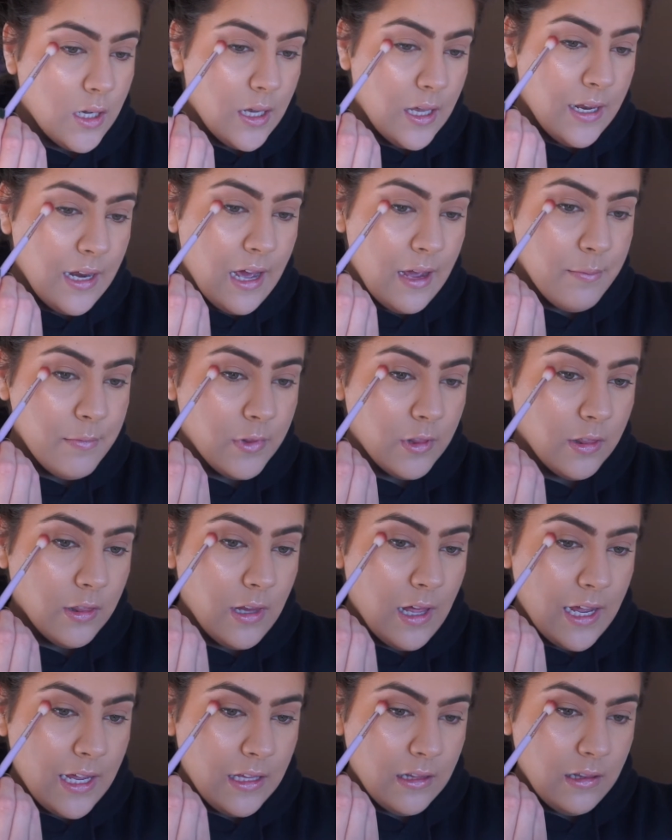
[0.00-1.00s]
And I'm
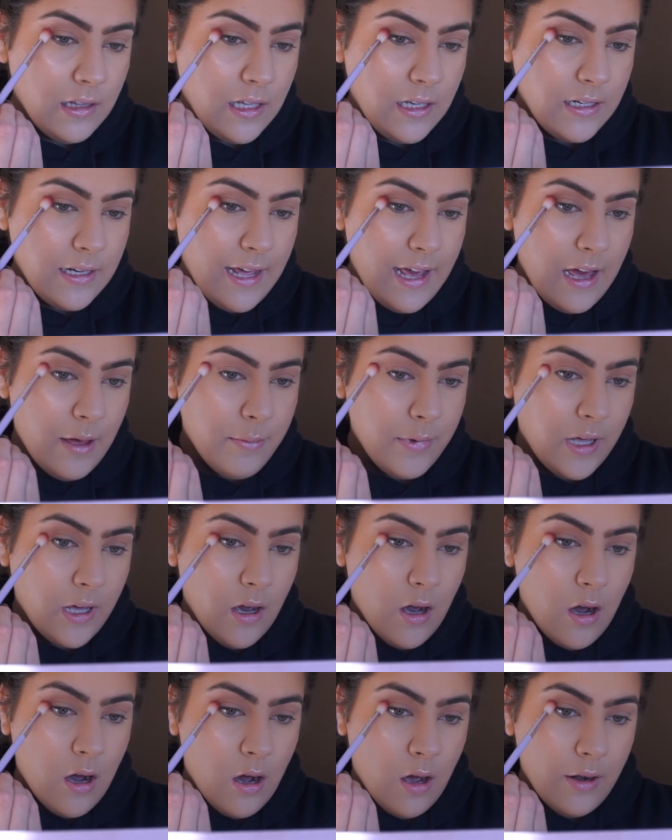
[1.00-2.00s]
lightly dabbing
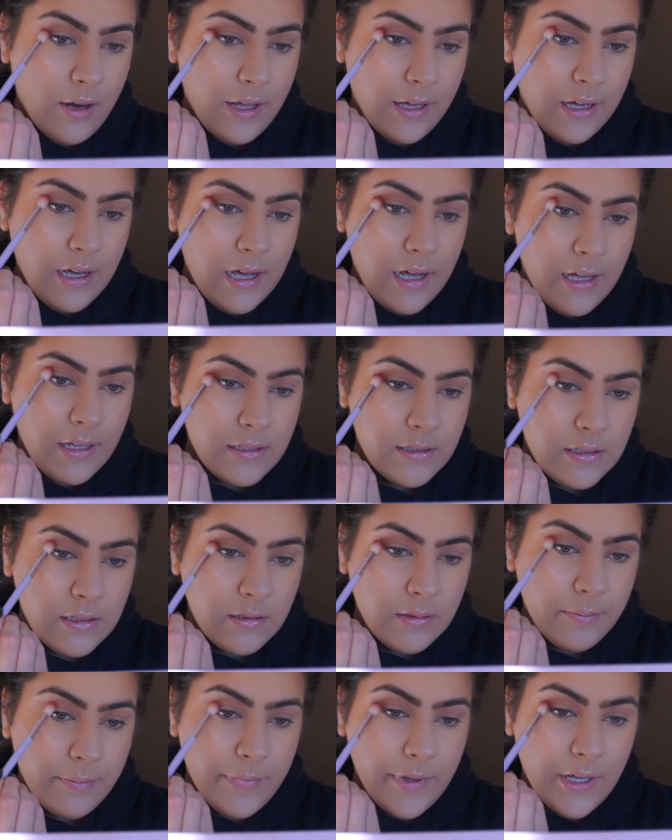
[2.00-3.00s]
on it, guys,
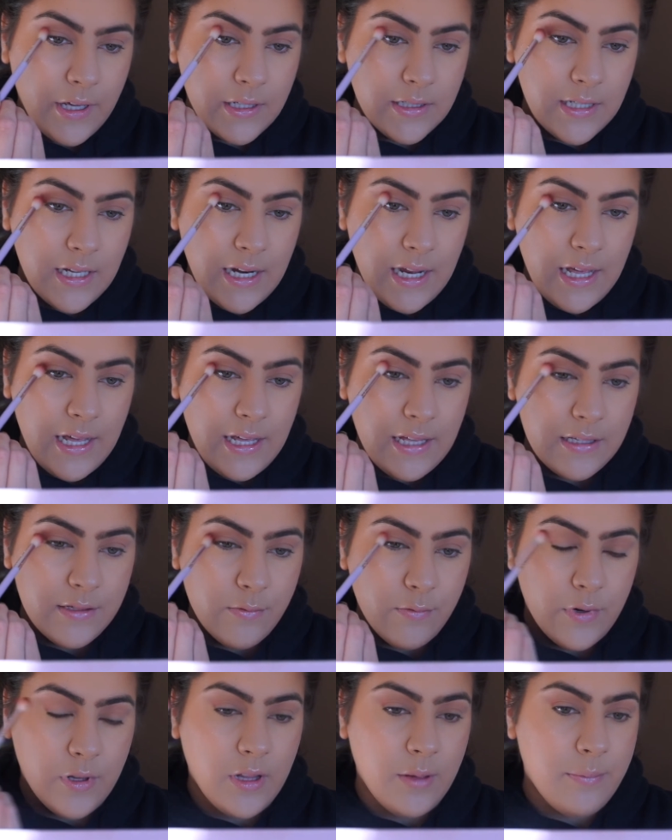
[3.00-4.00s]
because it is
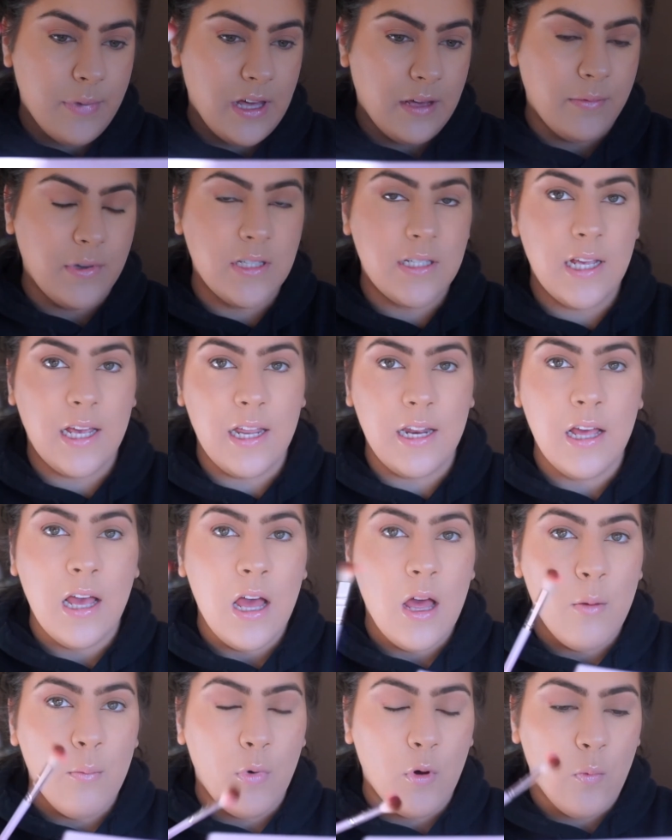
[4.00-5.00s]
really pigmented.
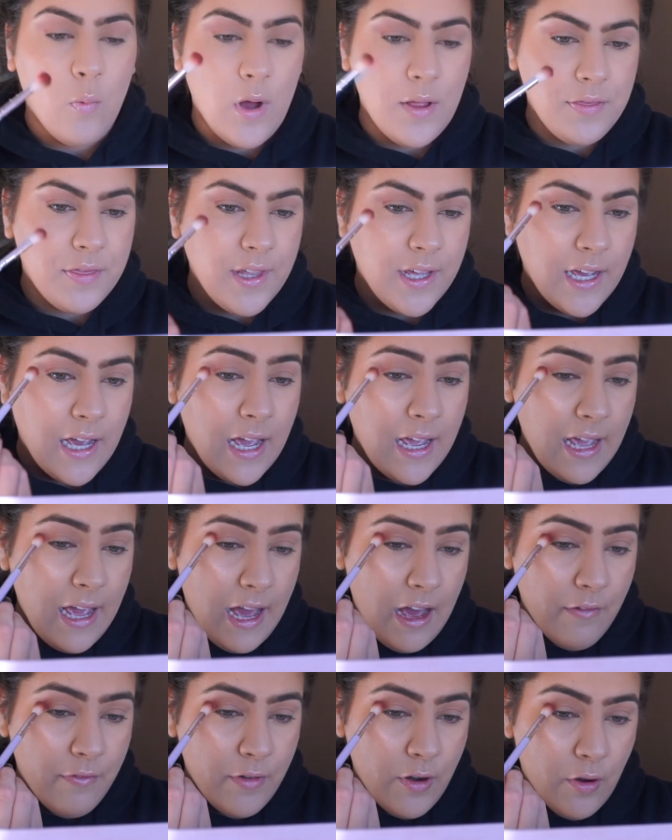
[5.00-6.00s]
But one thing I
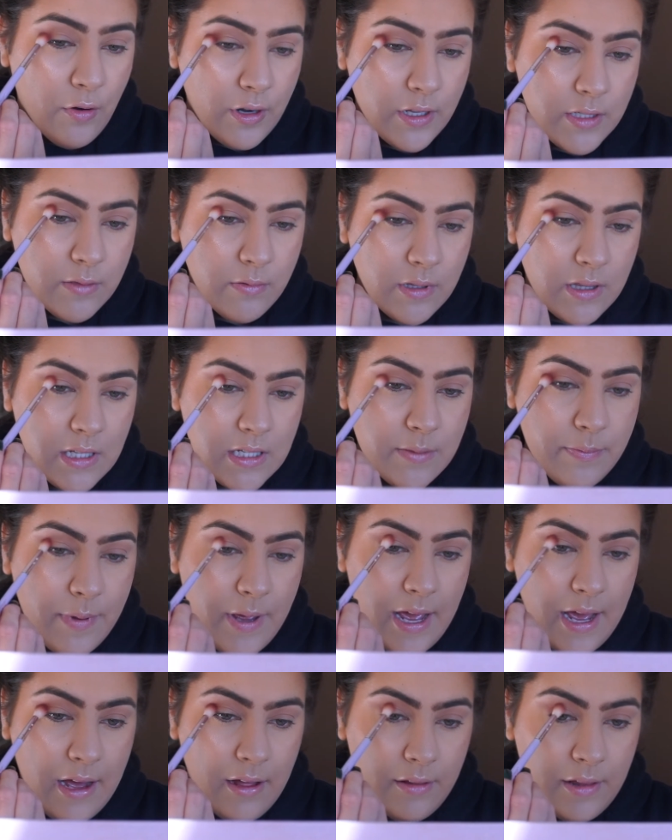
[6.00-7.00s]
have noticed with this
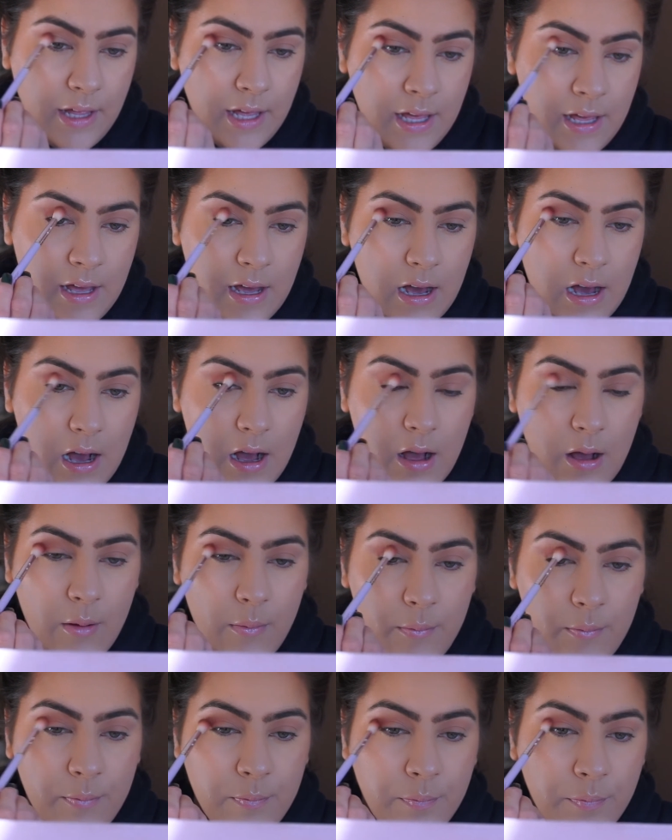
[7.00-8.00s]
palette,
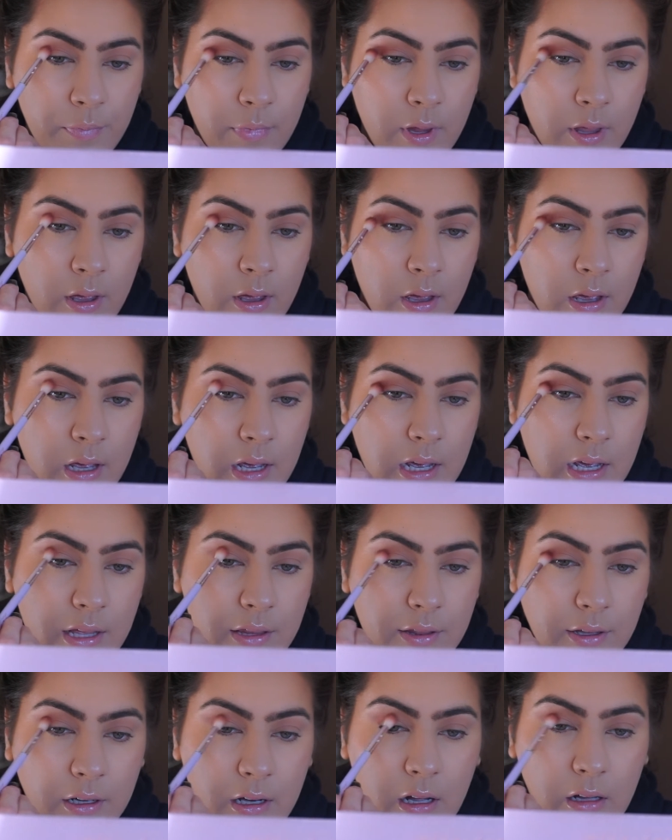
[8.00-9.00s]

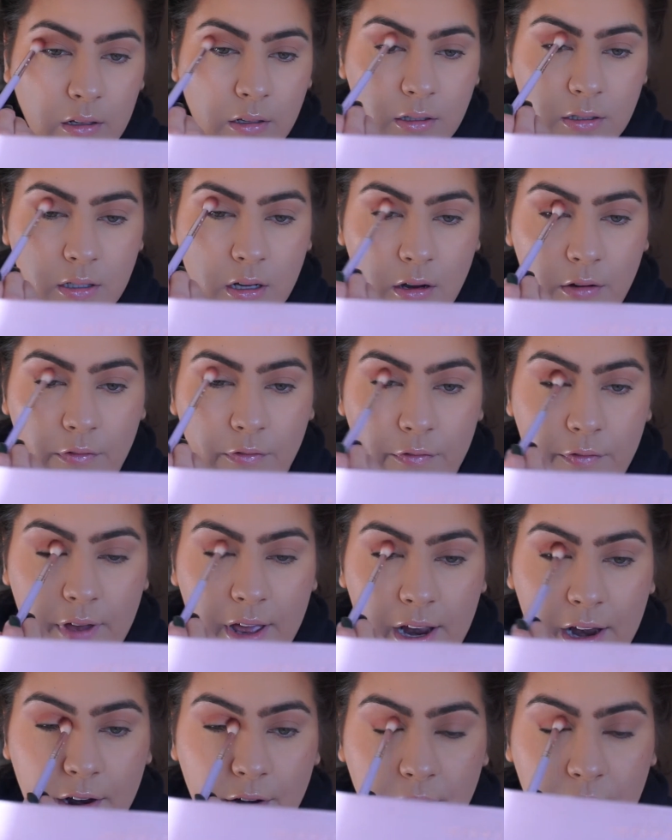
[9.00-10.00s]
the colors are
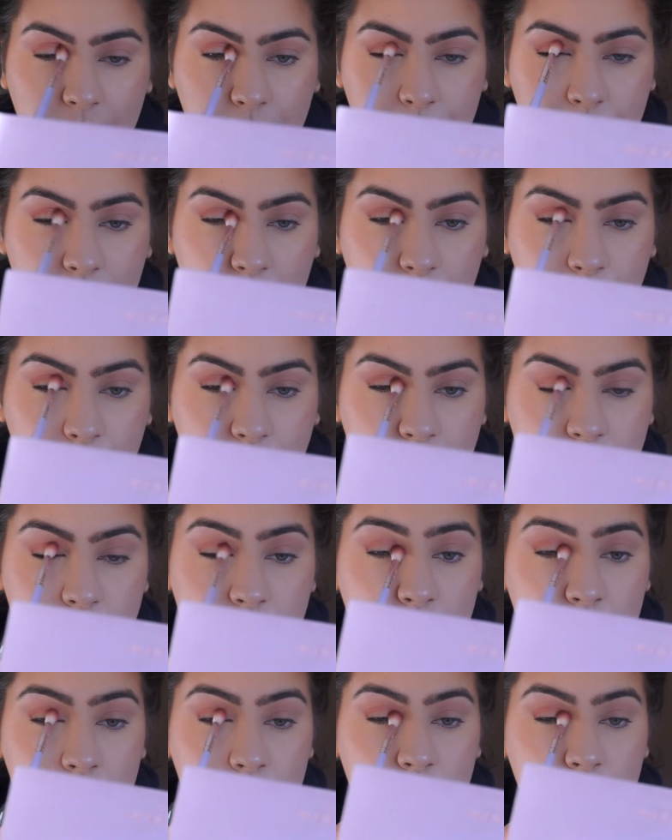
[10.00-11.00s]
very
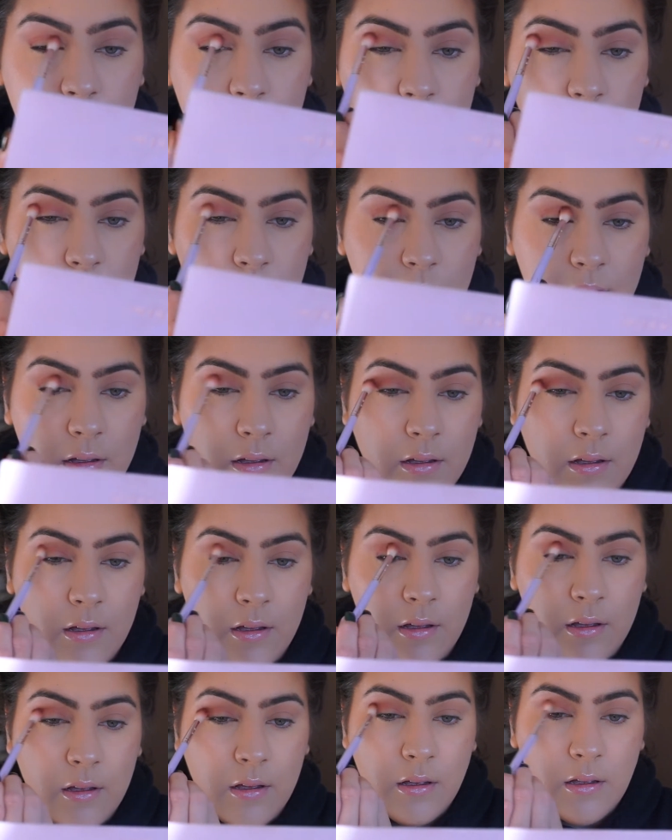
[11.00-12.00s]
pigmented.
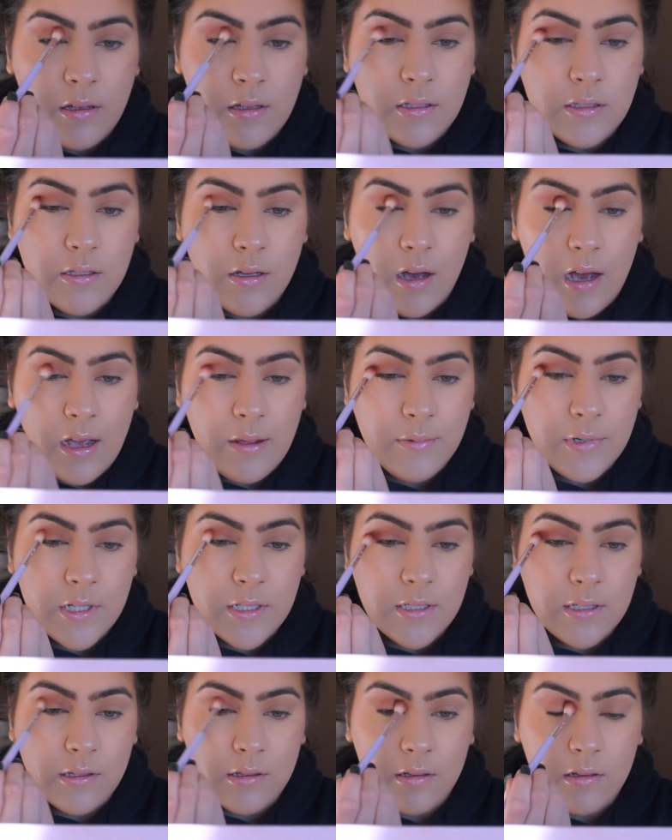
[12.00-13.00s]
So I'm
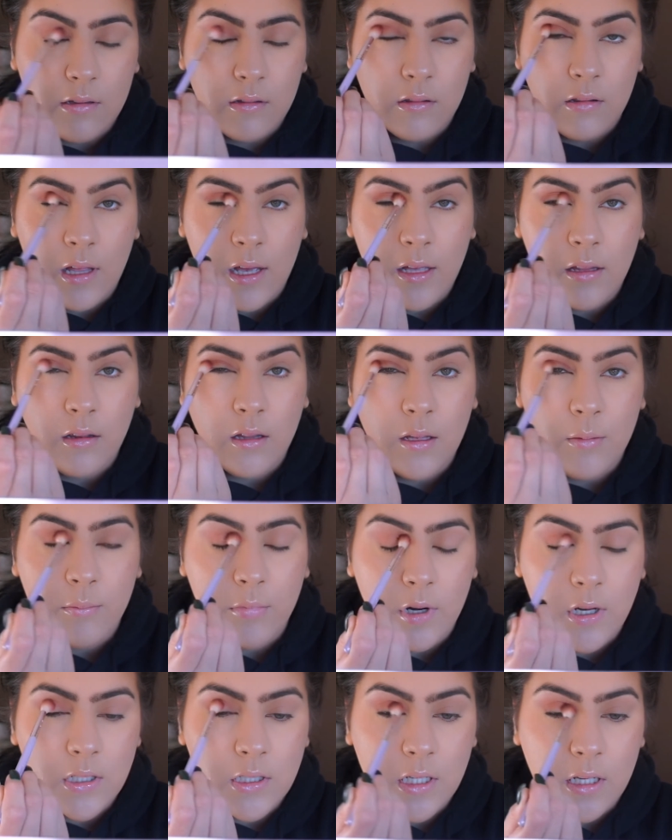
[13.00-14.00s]
just lightly
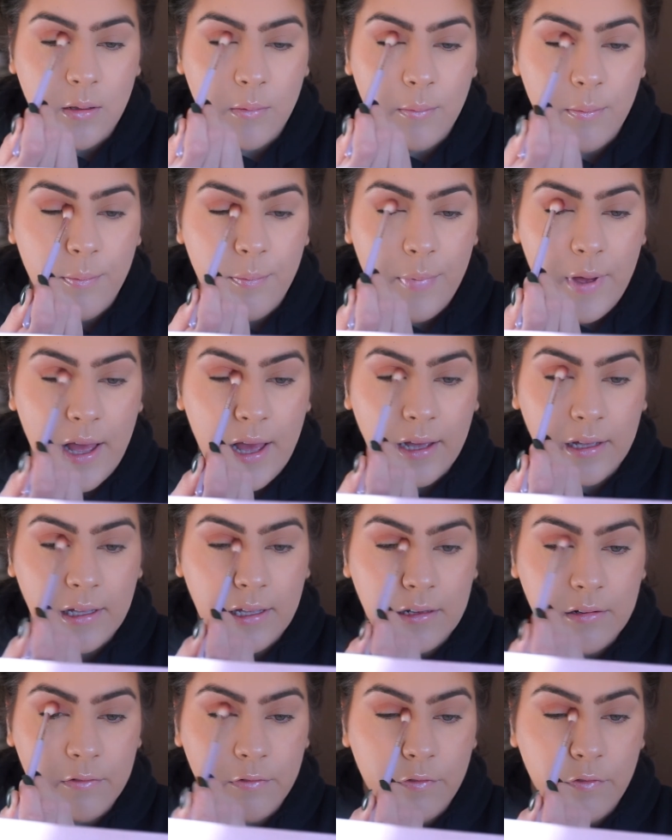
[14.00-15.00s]
brushing back
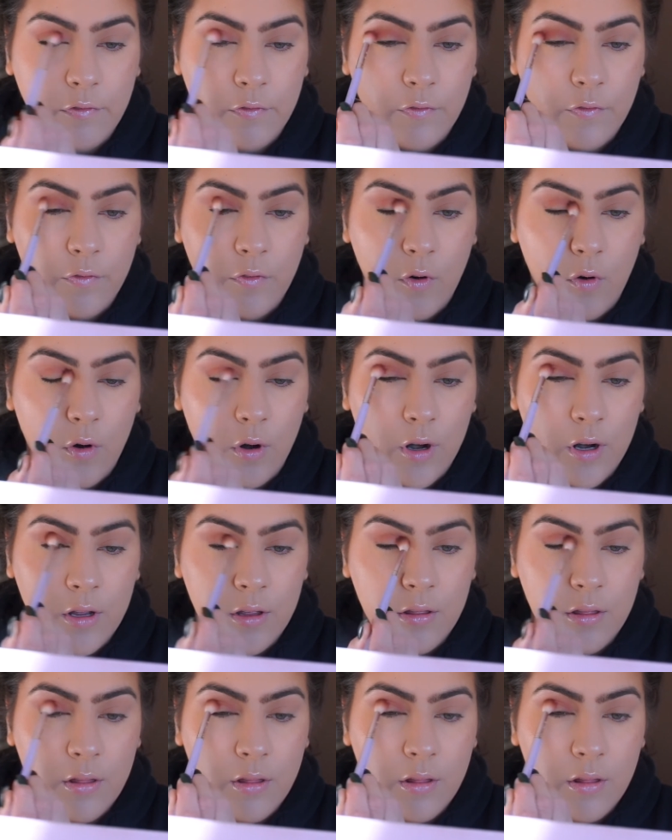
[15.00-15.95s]
and forth.